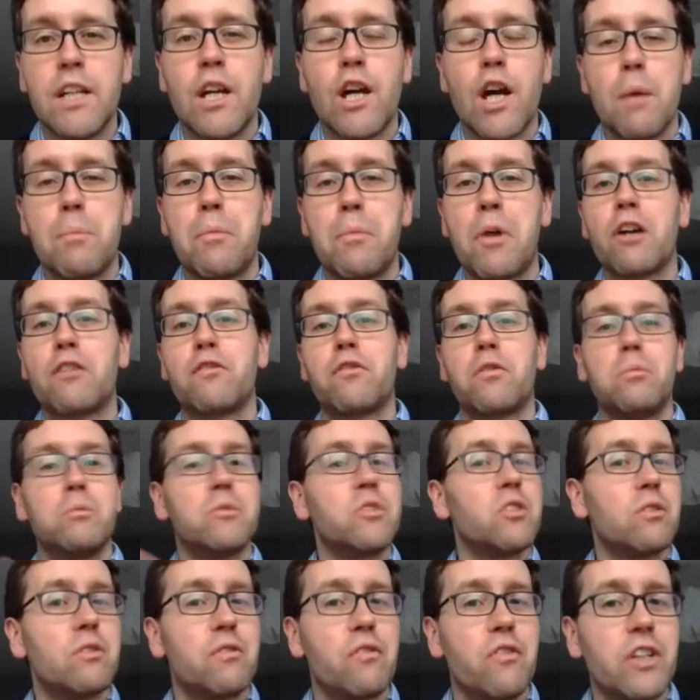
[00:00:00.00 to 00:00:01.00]
apart from
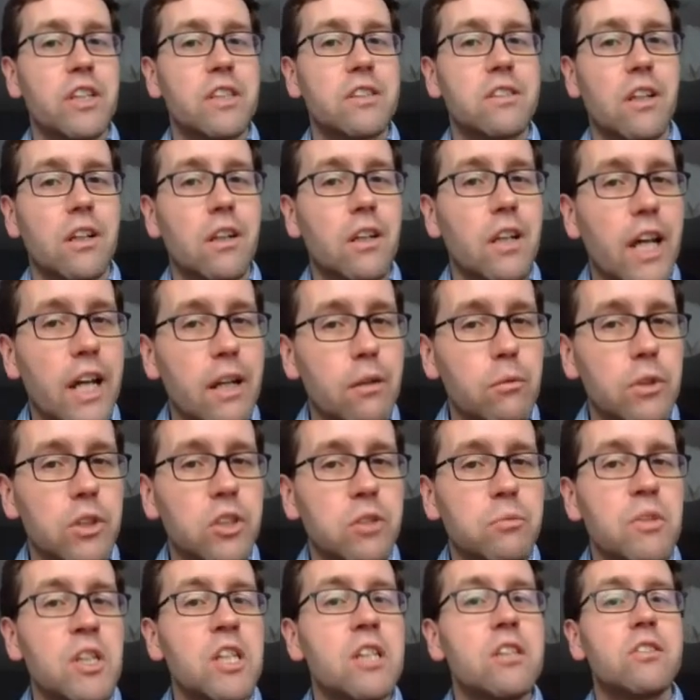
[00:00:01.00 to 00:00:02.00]
sort of things like
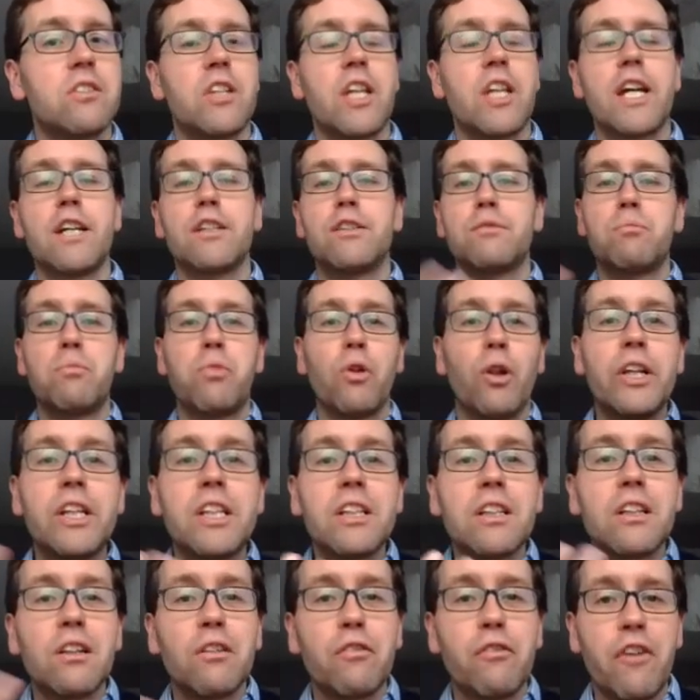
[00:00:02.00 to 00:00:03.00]
language? So there's
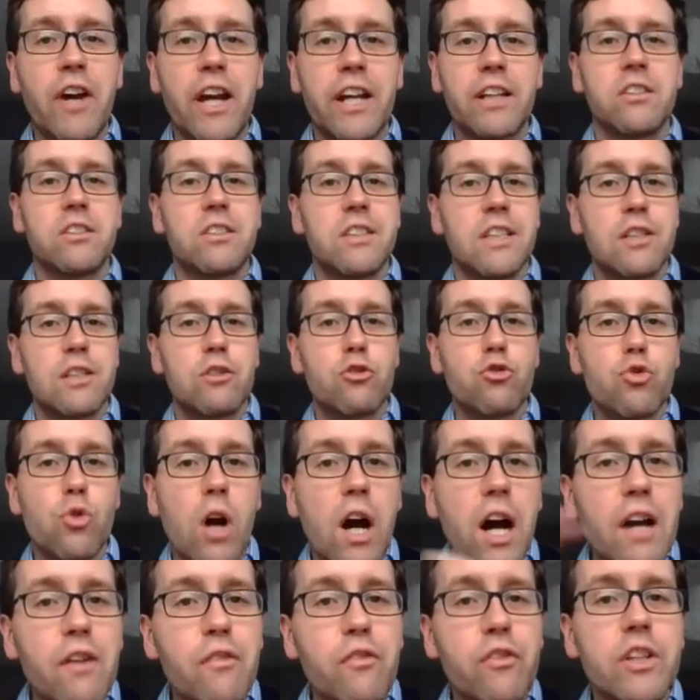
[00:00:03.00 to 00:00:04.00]
political factors that
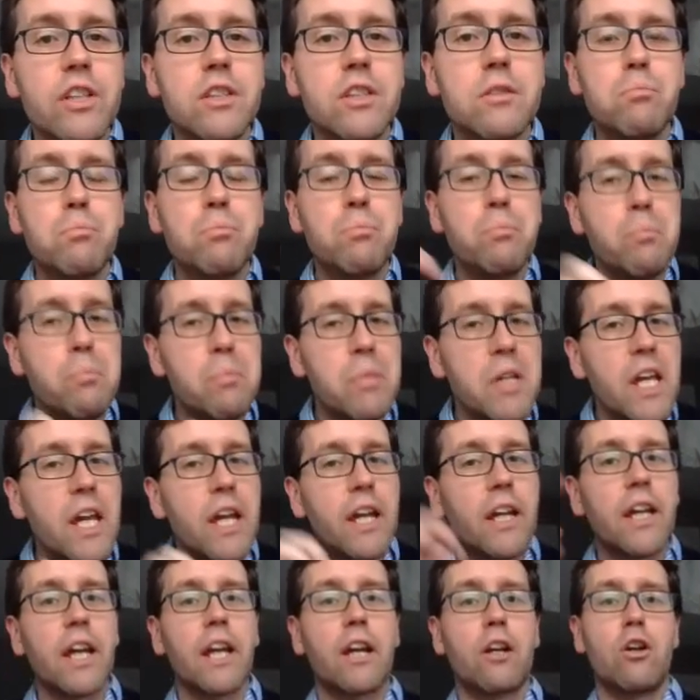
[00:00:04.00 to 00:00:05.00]
drive these
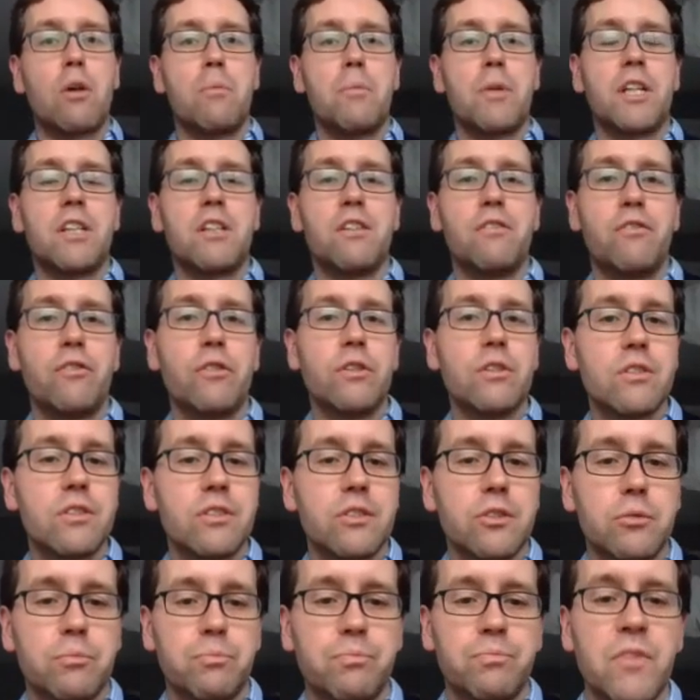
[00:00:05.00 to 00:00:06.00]
big economic
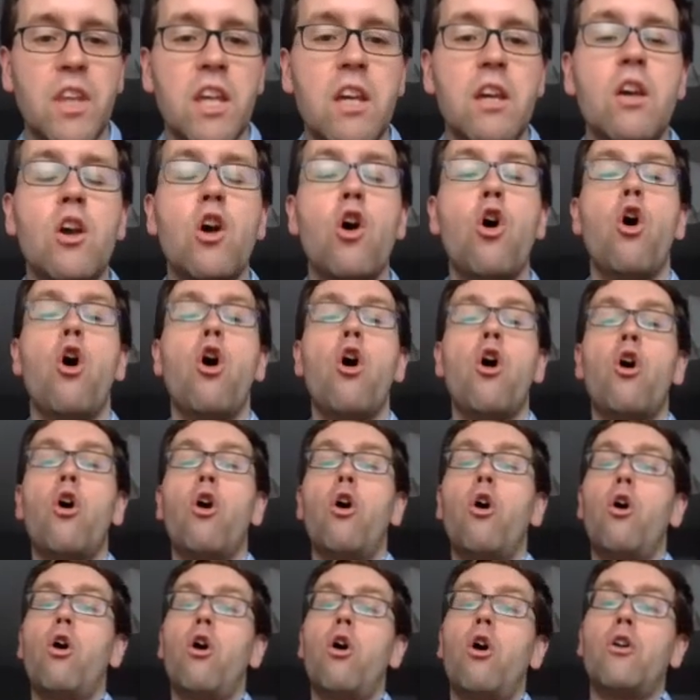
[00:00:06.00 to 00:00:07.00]
differences.
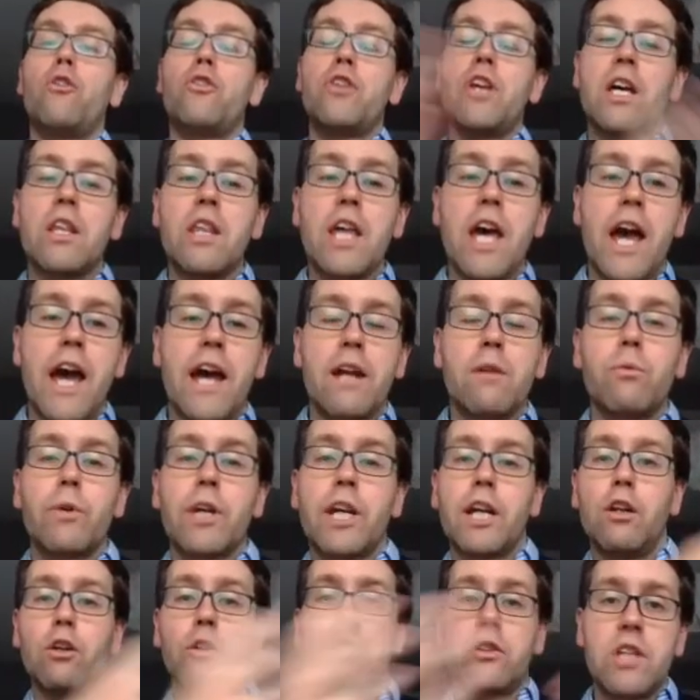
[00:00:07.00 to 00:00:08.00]
On the other hand, we
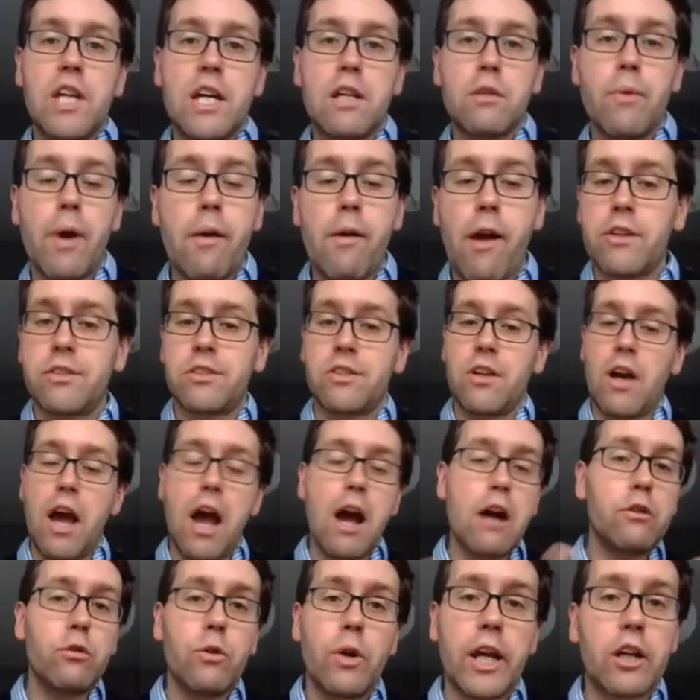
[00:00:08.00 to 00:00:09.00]
can look the other way around. So
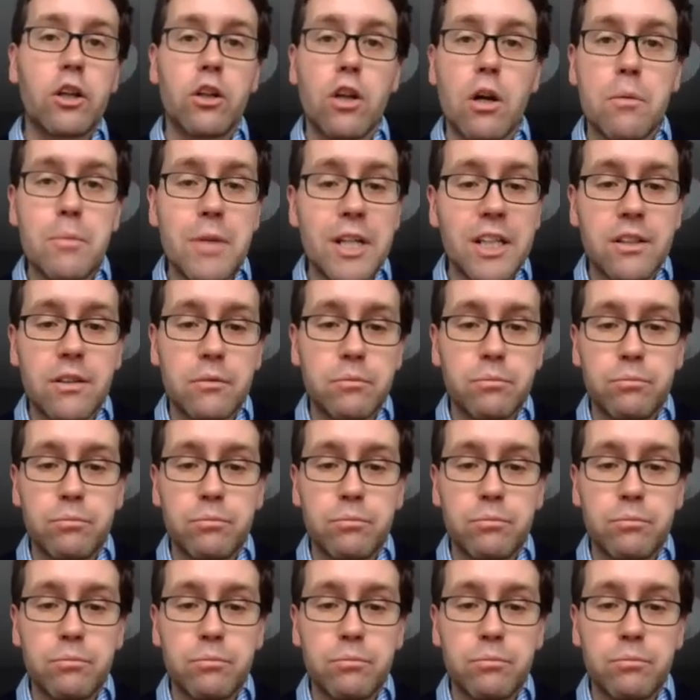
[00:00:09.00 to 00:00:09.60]
how do economic